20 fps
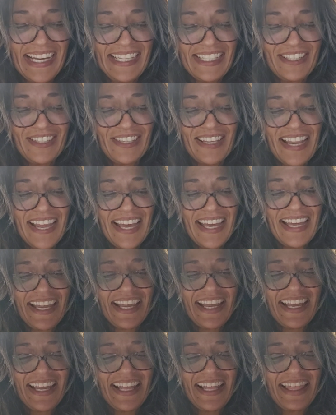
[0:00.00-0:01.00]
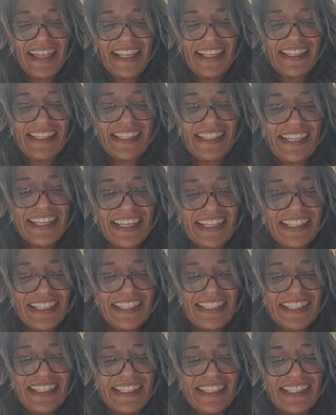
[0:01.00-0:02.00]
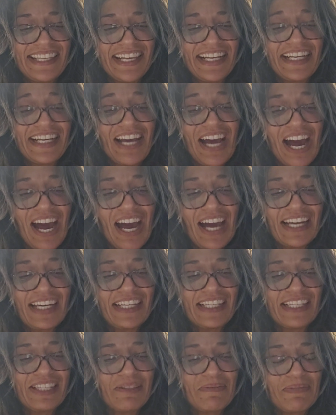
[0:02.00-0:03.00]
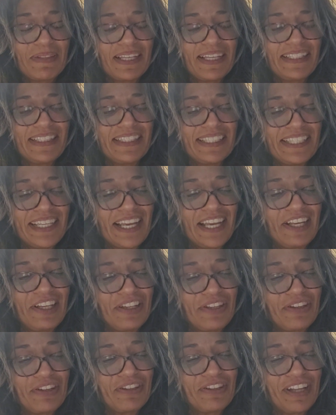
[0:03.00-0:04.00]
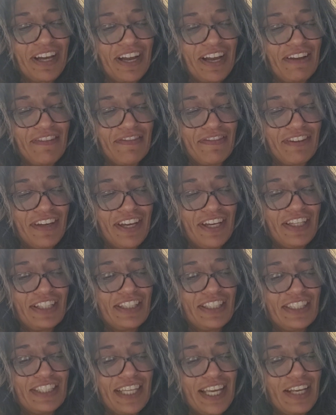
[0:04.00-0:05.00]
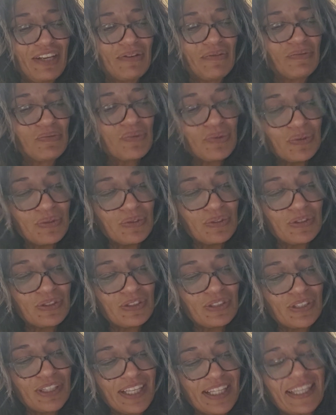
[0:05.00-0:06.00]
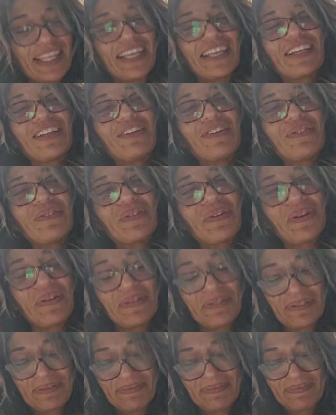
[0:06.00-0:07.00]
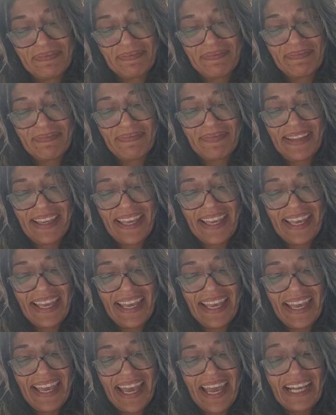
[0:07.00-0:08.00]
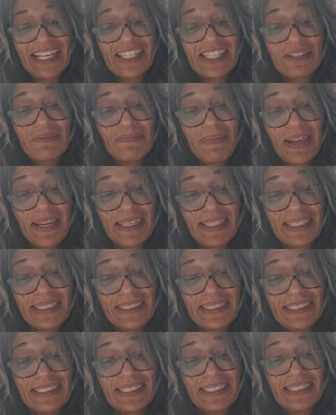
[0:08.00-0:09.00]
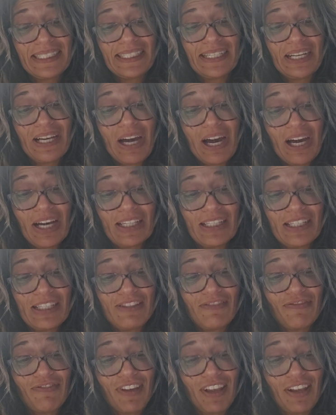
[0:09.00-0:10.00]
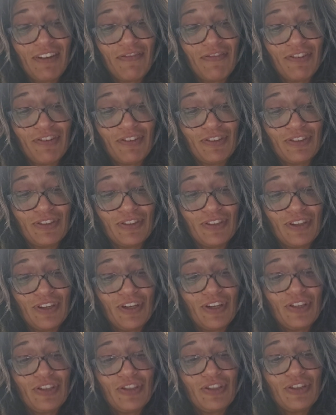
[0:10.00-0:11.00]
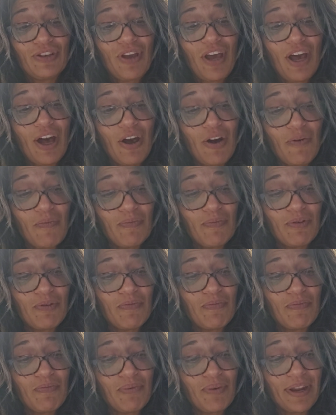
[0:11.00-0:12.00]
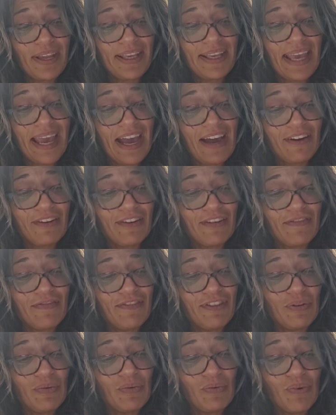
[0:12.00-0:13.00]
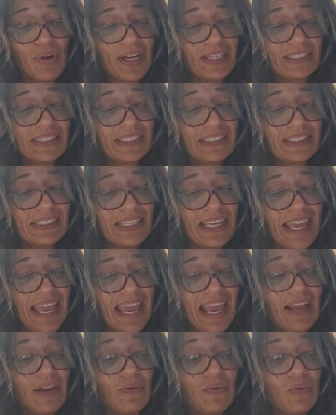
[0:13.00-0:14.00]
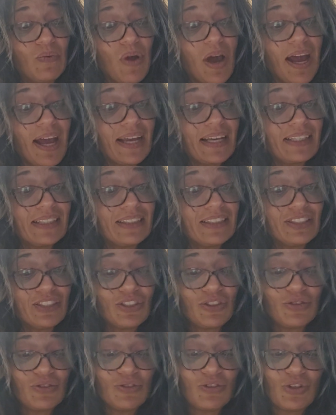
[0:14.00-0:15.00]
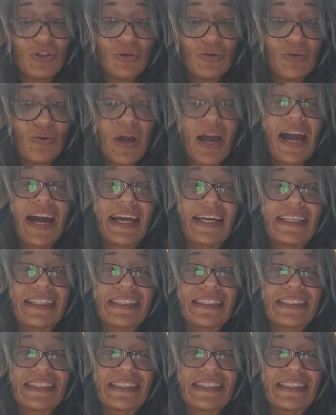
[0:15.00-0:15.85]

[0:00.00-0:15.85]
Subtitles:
To let the seeds God is placing in your life to take root so that they can grow. Expect God's favor to help you break out of the ruts and rise to new heights.